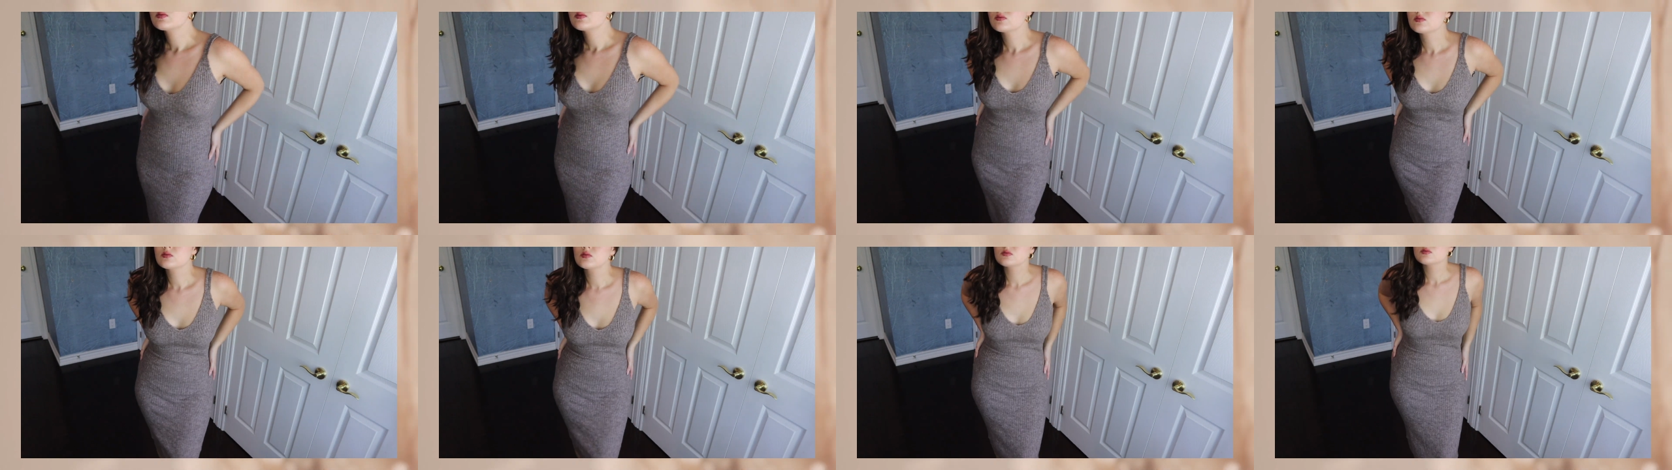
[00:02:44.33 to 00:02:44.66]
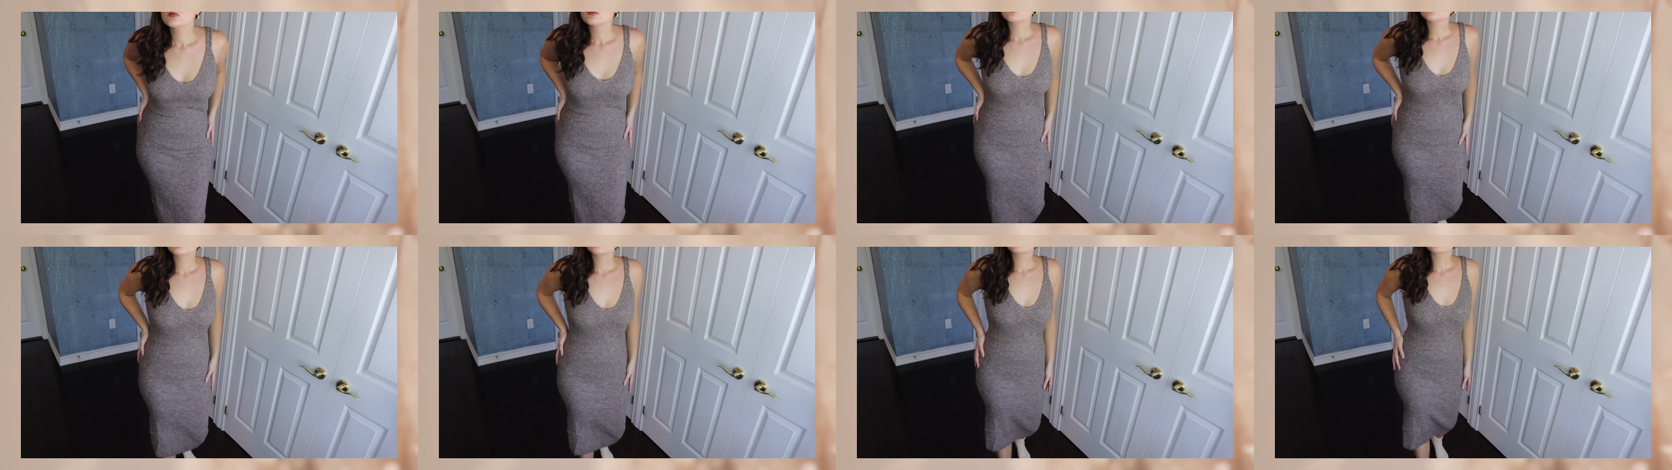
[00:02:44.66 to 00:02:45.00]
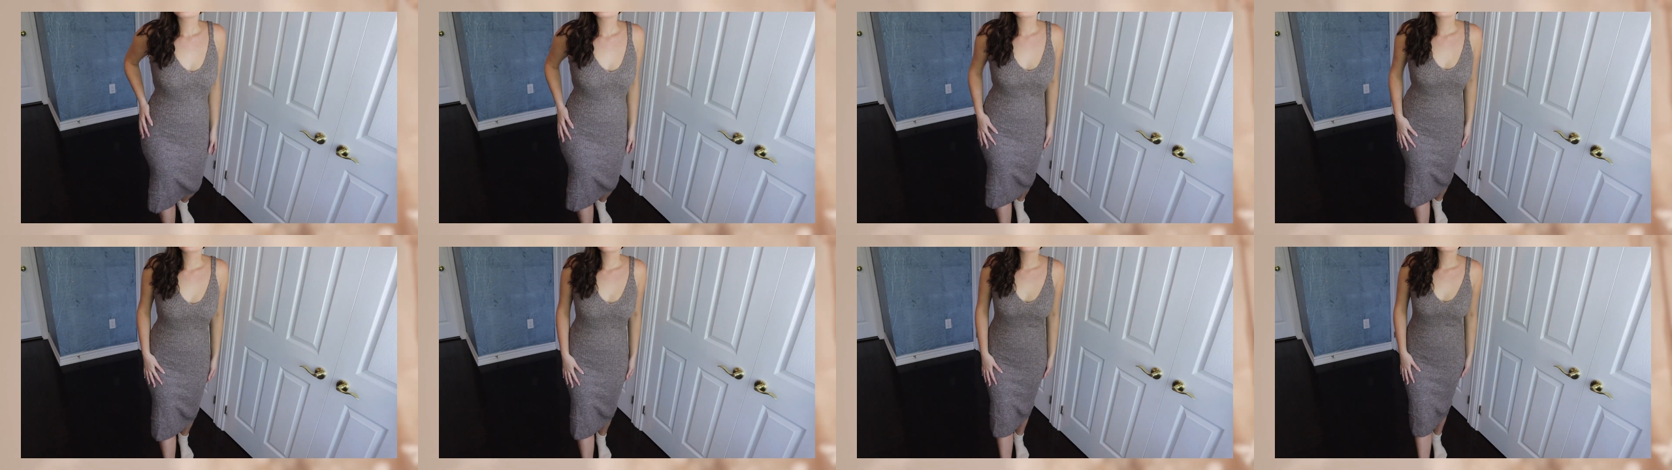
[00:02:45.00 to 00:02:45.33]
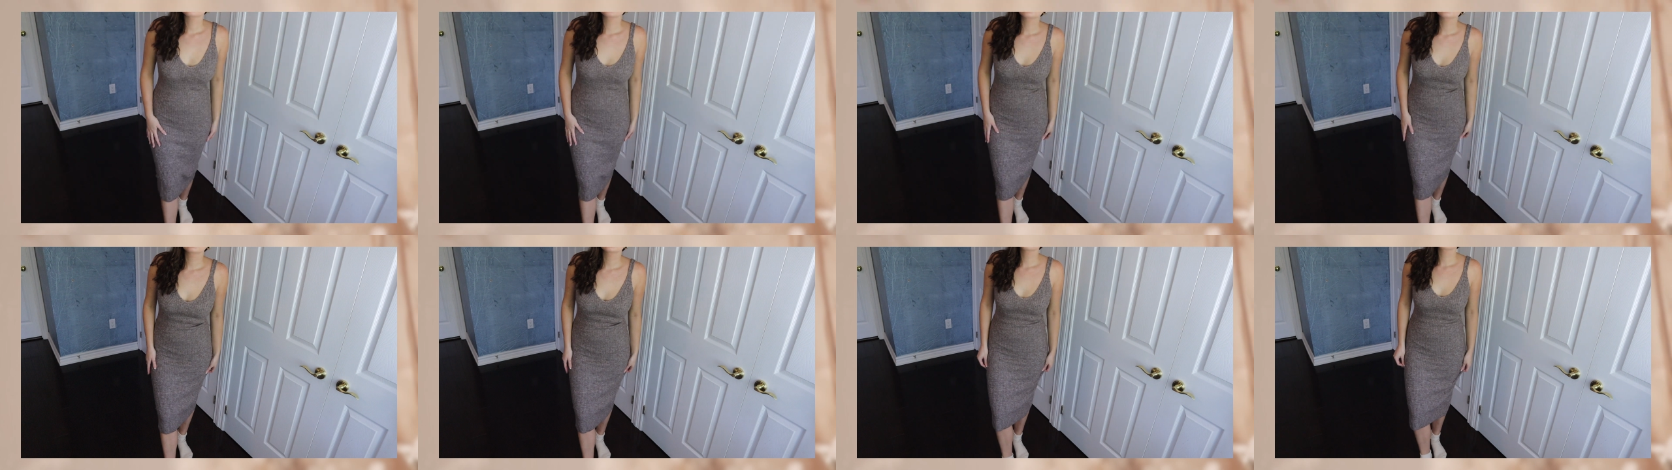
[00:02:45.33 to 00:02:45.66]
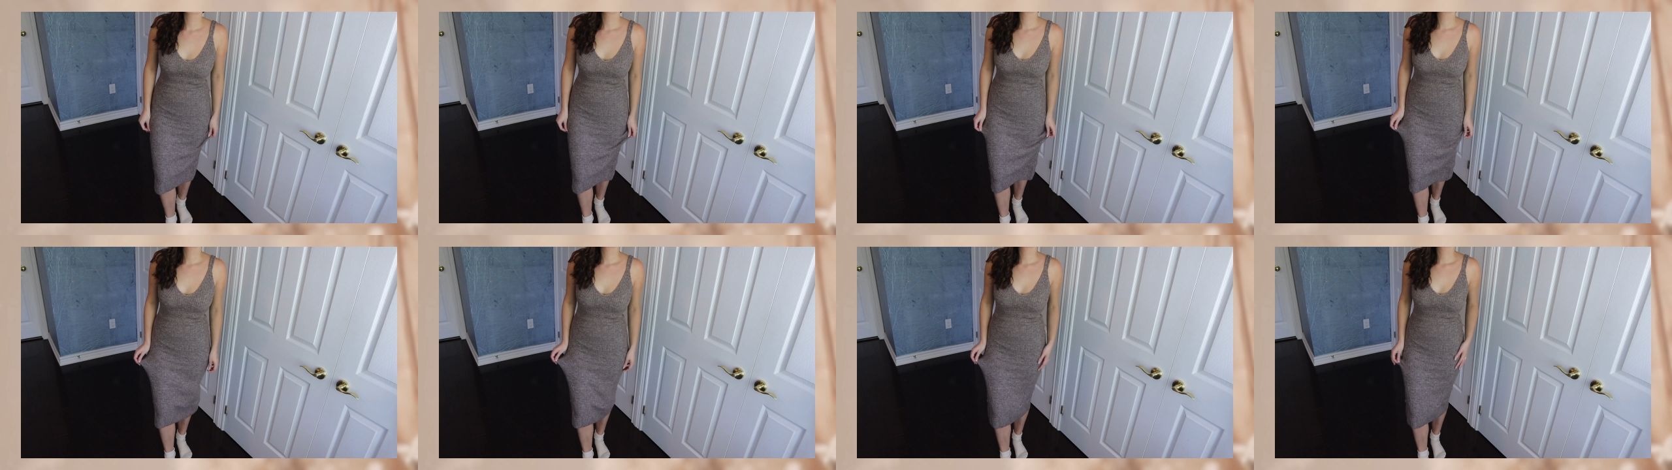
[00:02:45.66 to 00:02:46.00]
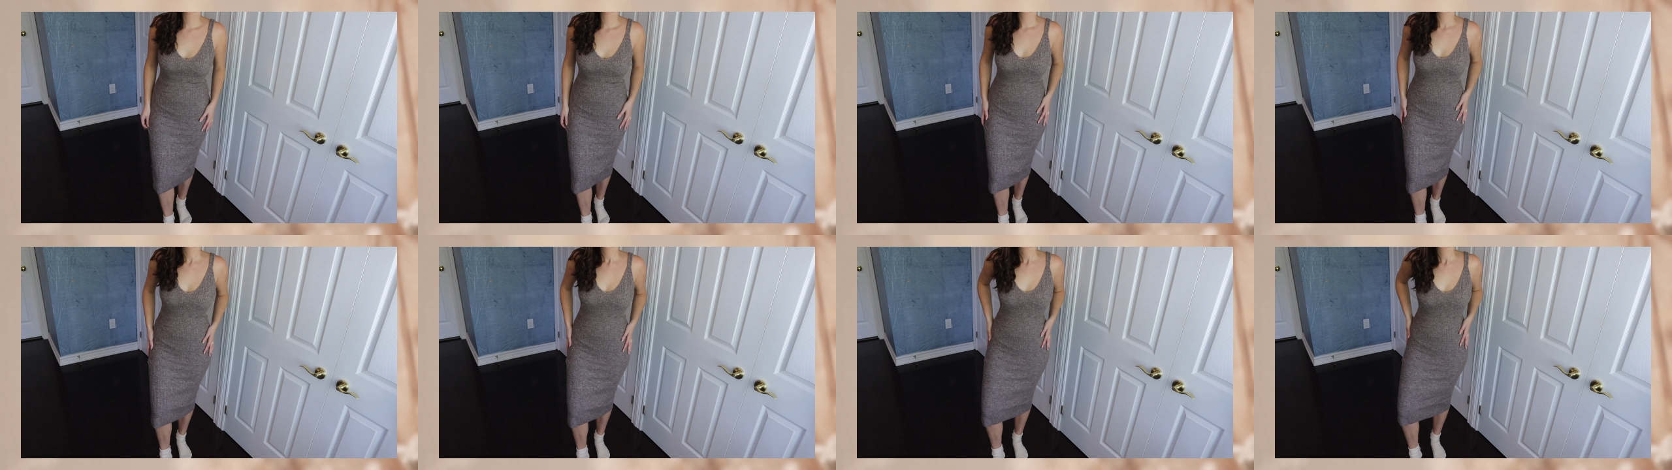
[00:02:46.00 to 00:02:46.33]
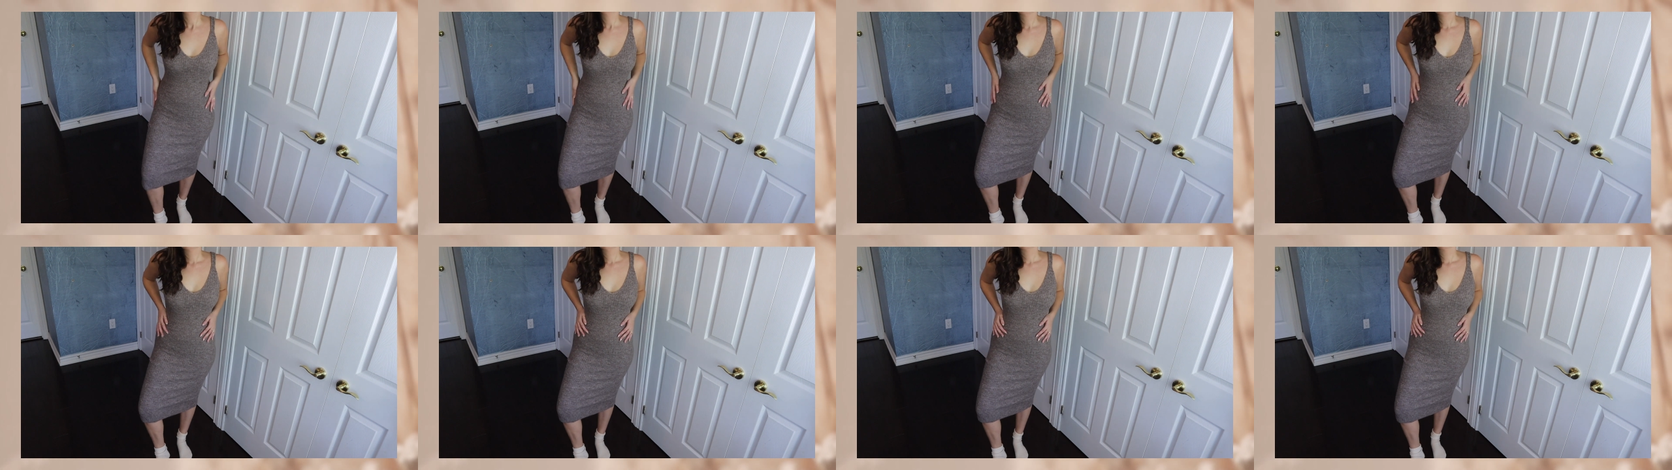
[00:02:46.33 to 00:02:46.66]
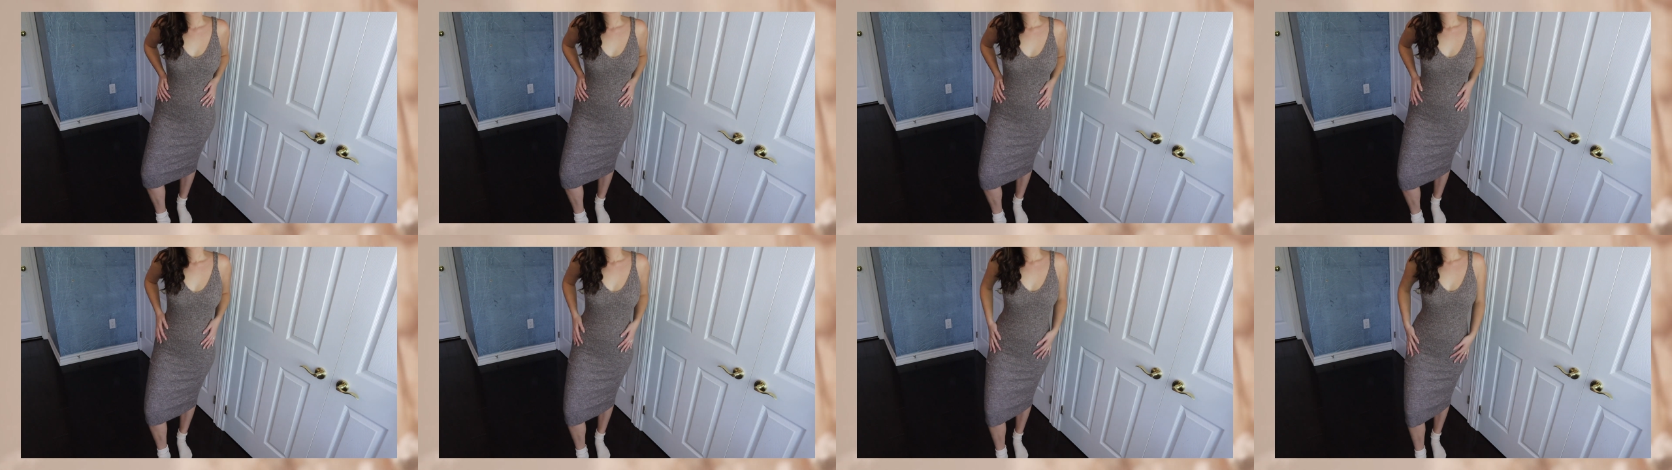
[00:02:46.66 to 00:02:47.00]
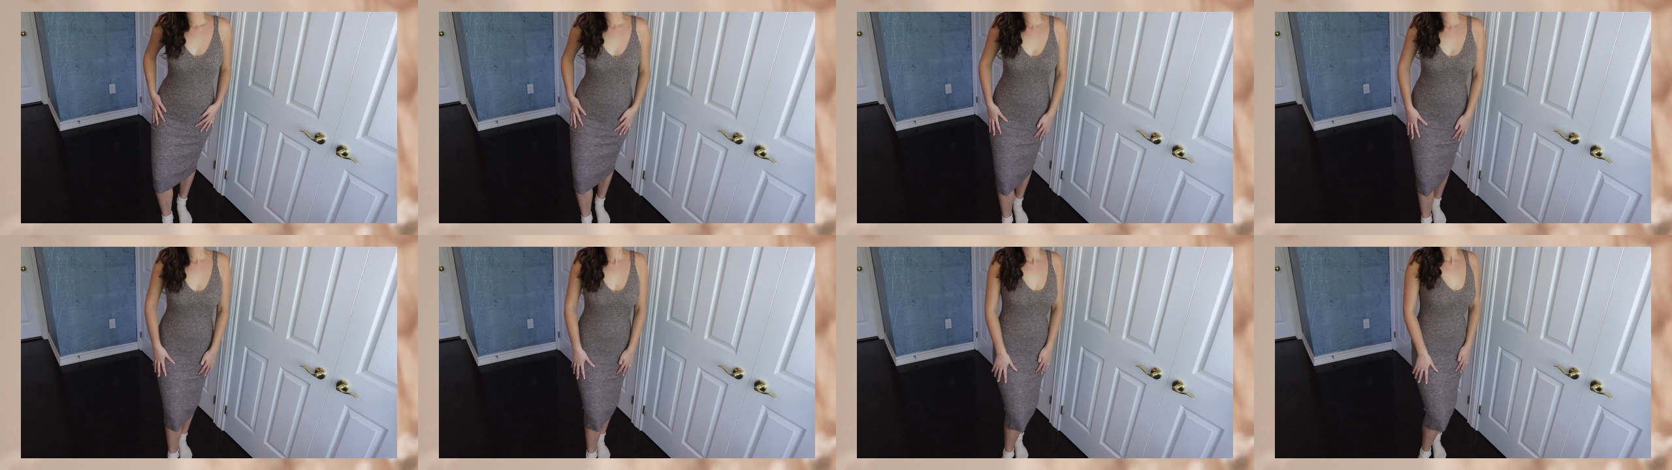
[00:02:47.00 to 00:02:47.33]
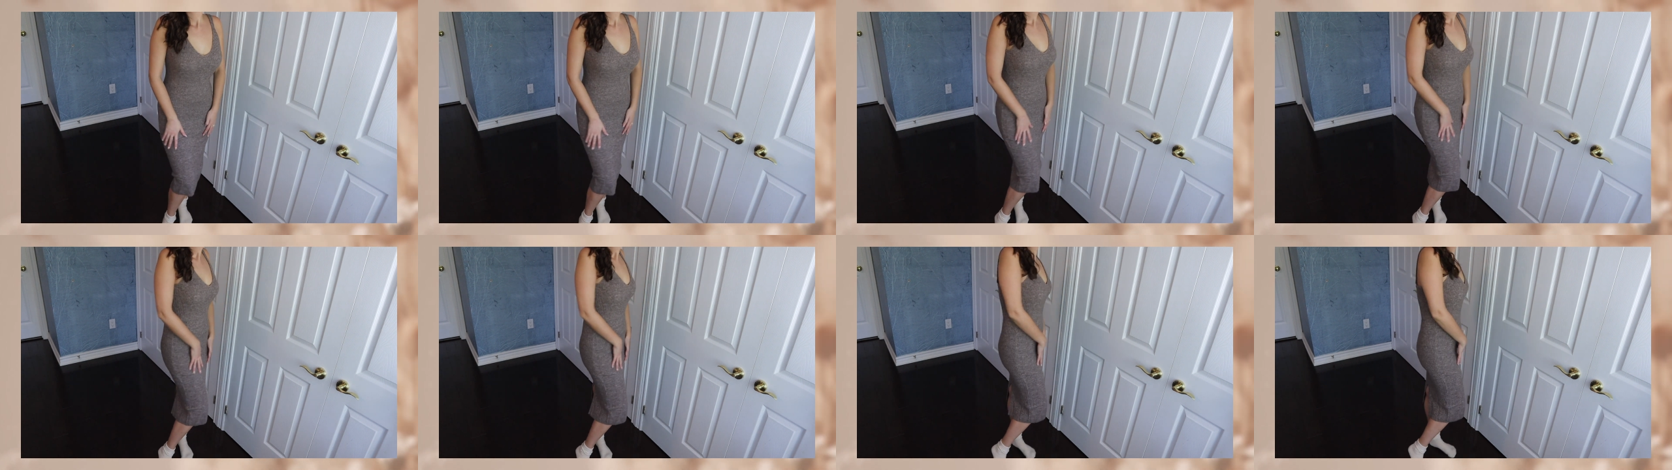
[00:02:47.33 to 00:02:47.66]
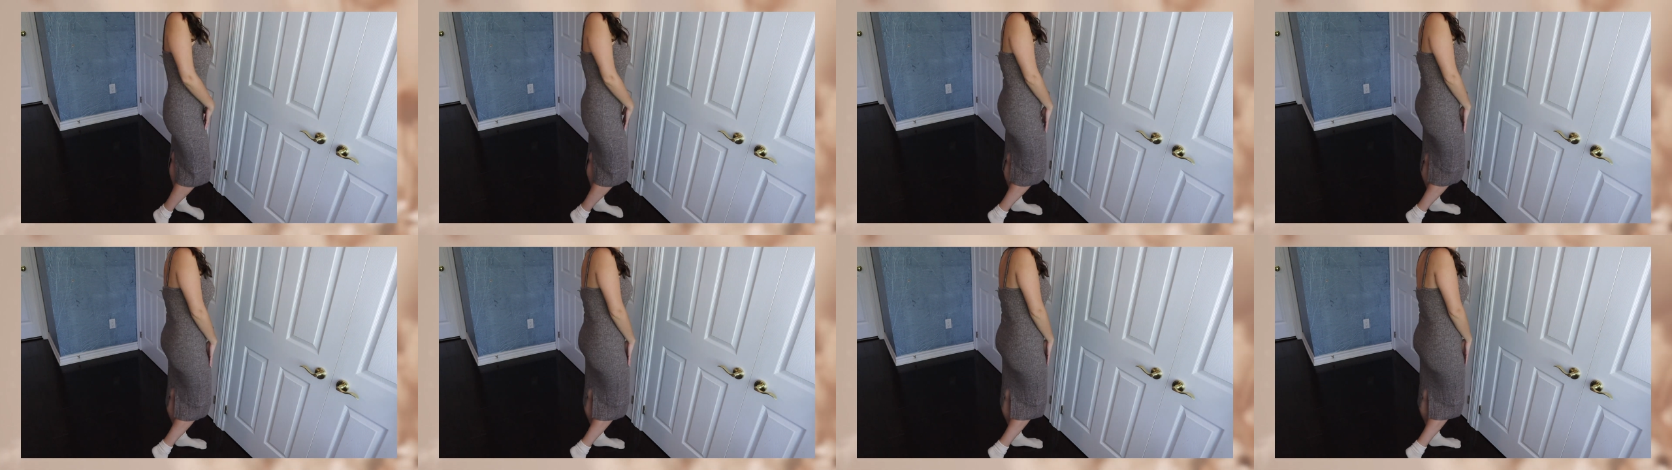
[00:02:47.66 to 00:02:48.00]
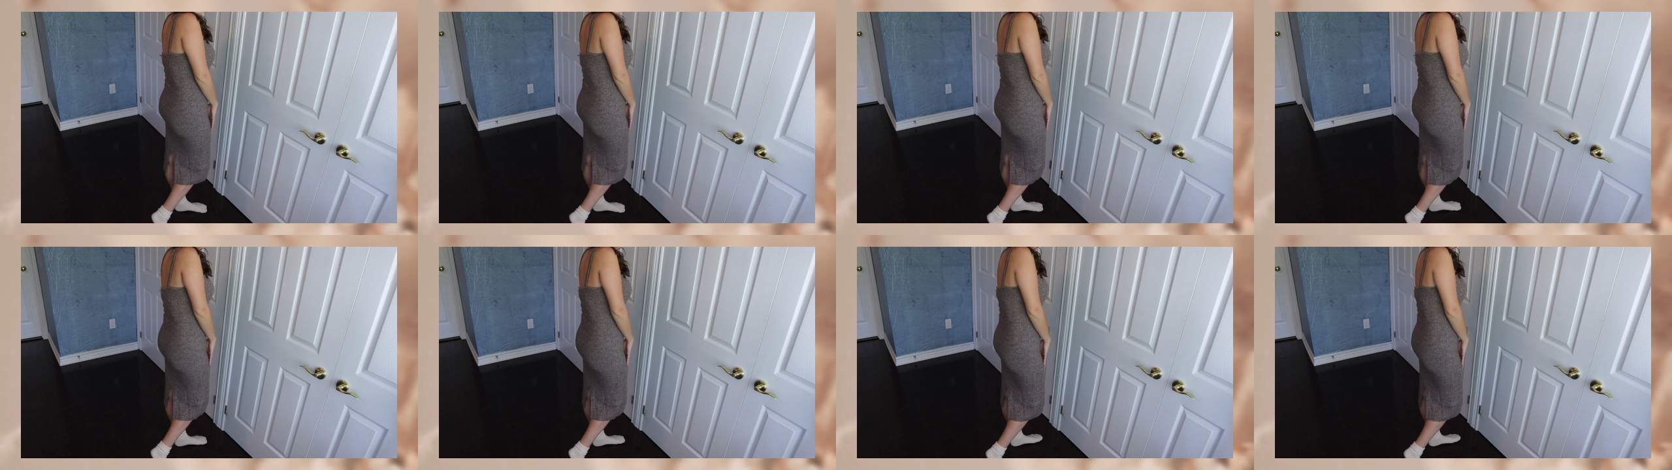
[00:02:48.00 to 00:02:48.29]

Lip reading: Nobody's mouth can be seen.